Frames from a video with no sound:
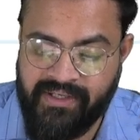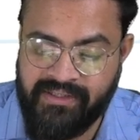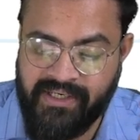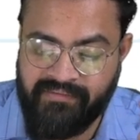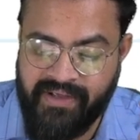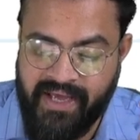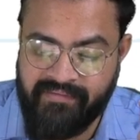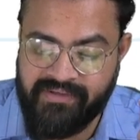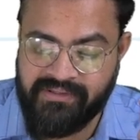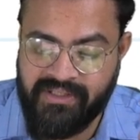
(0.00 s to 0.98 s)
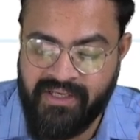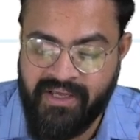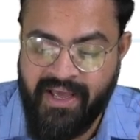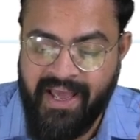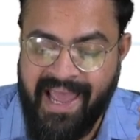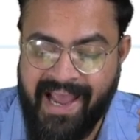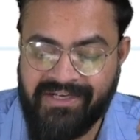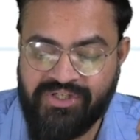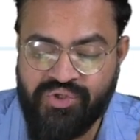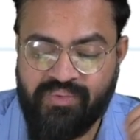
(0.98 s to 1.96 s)
that we have is the
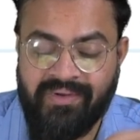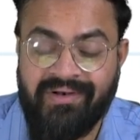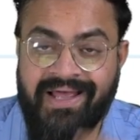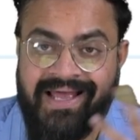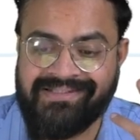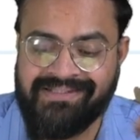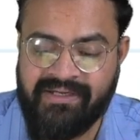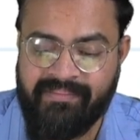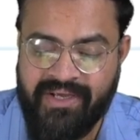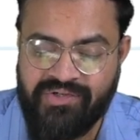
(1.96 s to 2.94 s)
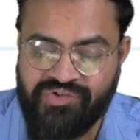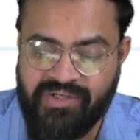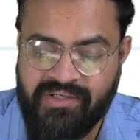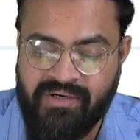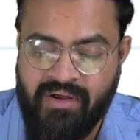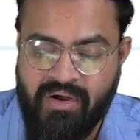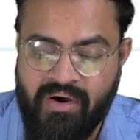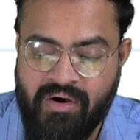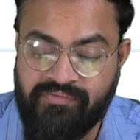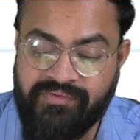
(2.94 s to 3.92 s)
actual estimation
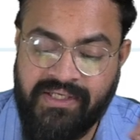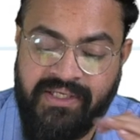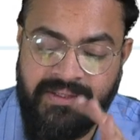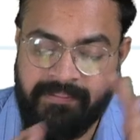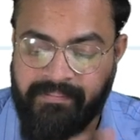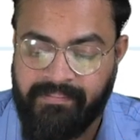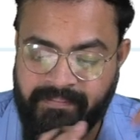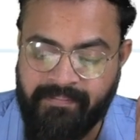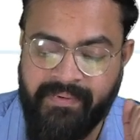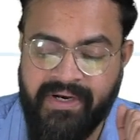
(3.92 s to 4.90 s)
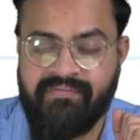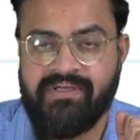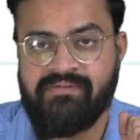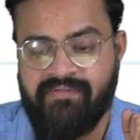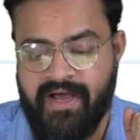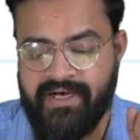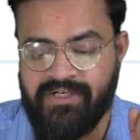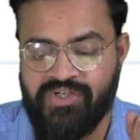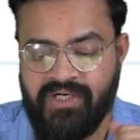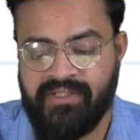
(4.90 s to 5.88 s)
of the previous
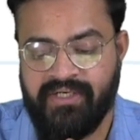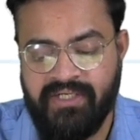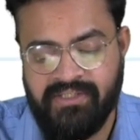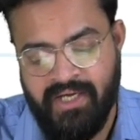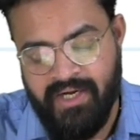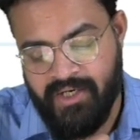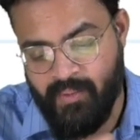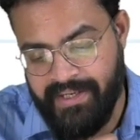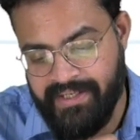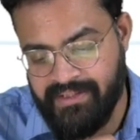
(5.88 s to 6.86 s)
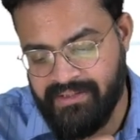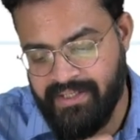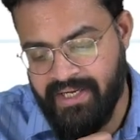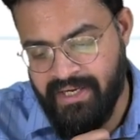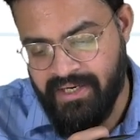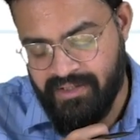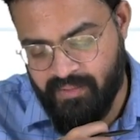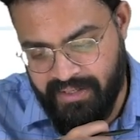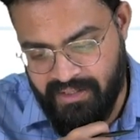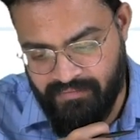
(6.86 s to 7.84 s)
financial year, that is
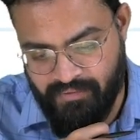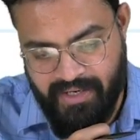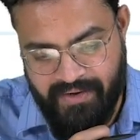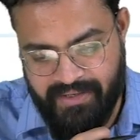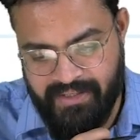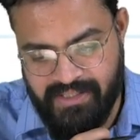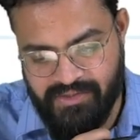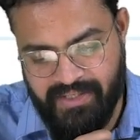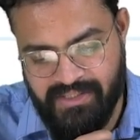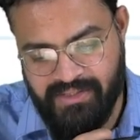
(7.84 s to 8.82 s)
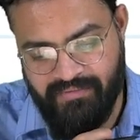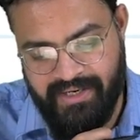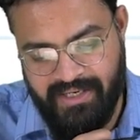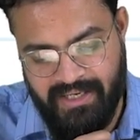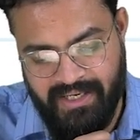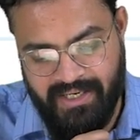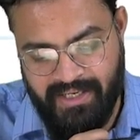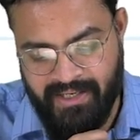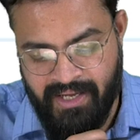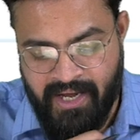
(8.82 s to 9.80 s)
23-24. As you can see very
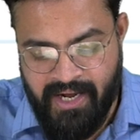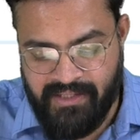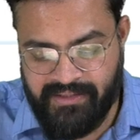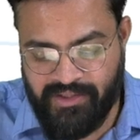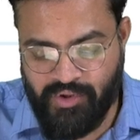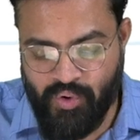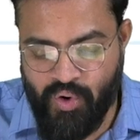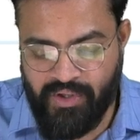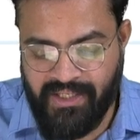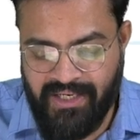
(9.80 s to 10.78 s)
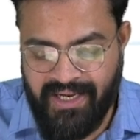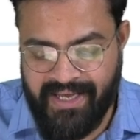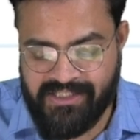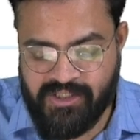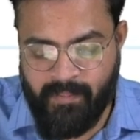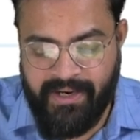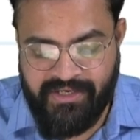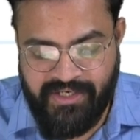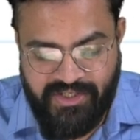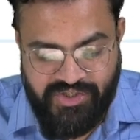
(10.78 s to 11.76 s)
clearly, the total
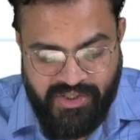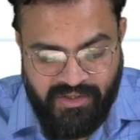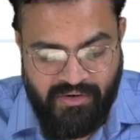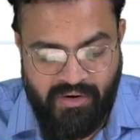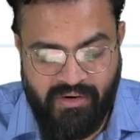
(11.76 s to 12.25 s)
expenditure